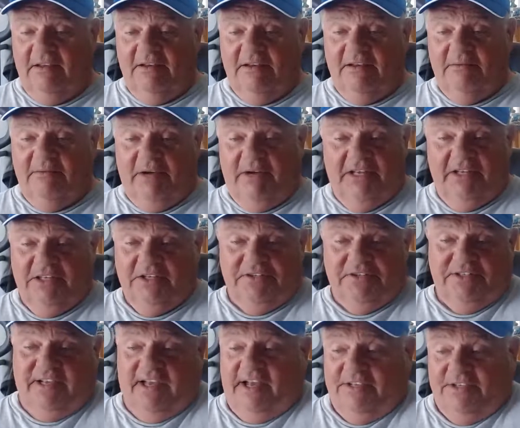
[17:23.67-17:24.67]
my little
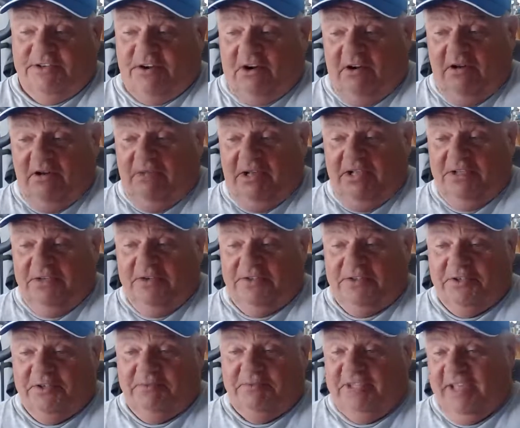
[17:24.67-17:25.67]
channel, I started my
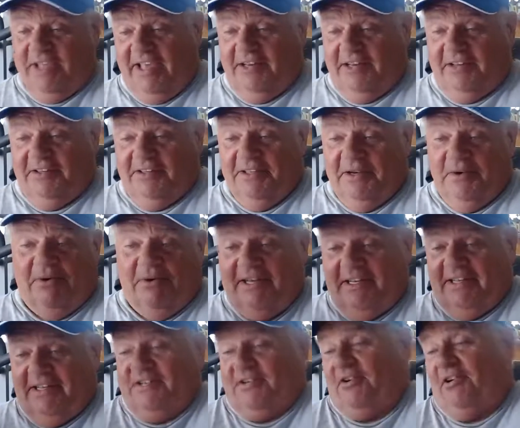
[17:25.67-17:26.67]
YouTube channel. Why
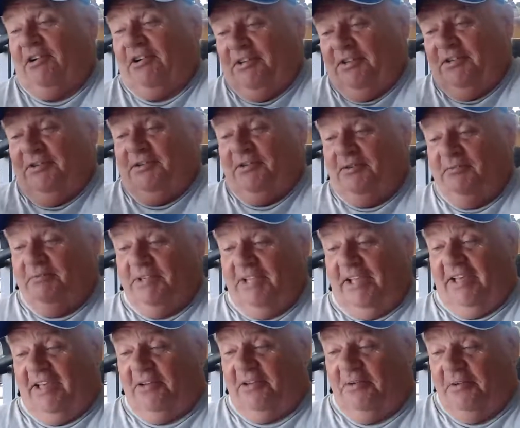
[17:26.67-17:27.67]
did I start a YouTube
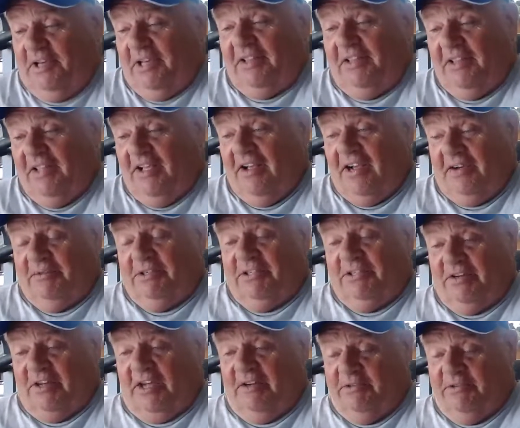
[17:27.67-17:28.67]
channel? Well, I
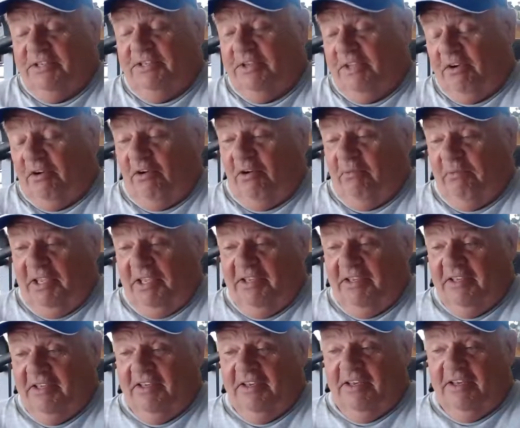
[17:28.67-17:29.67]
was in the Army,
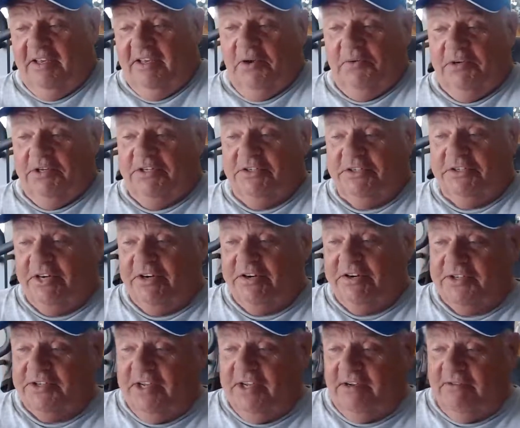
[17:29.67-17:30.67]
and I wanted to share
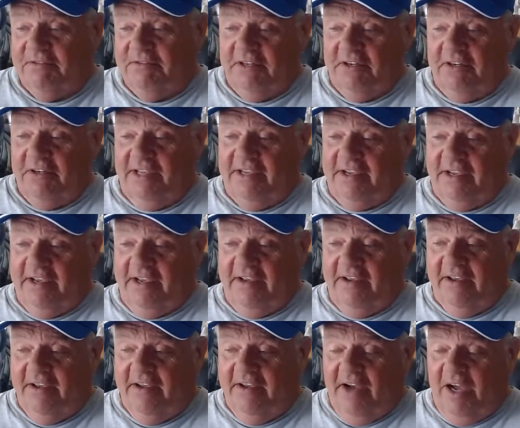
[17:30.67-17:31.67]
stuff. Like
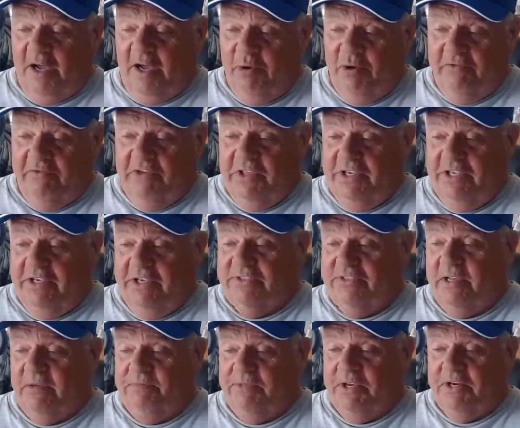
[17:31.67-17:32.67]
I put
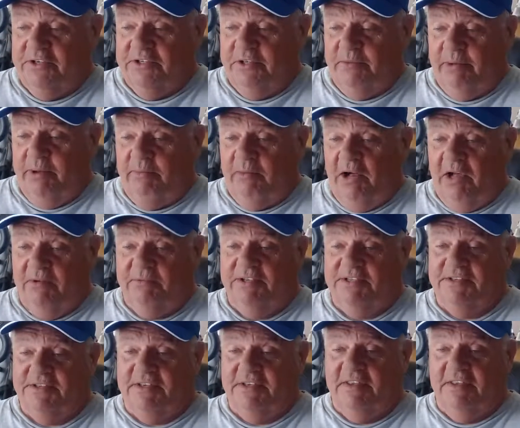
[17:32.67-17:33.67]
videos up there so my mom
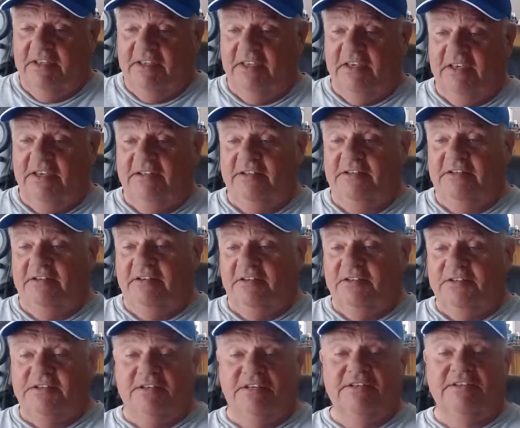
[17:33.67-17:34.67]
could see the kids,
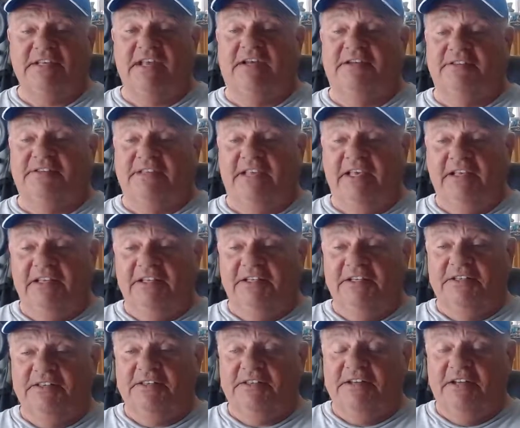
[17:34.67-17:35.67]
see us out sailing
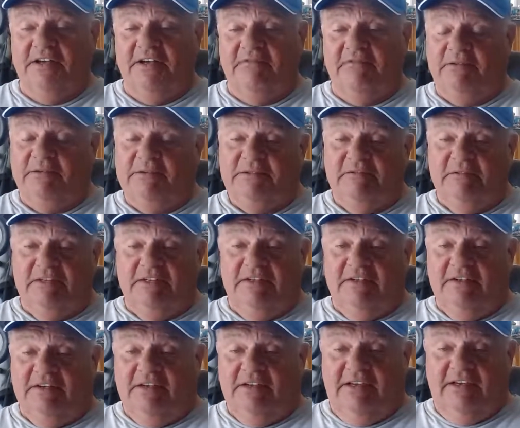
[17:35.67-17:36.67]
and stuff,
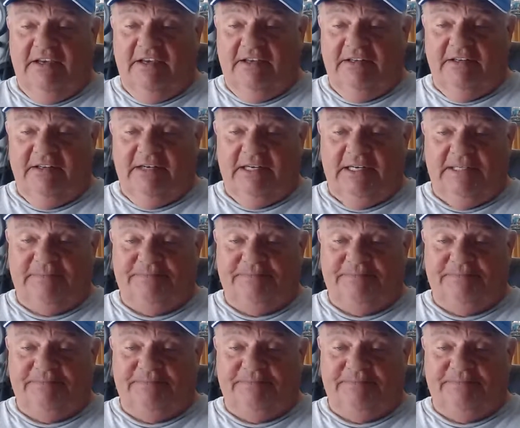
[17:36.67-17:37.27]
and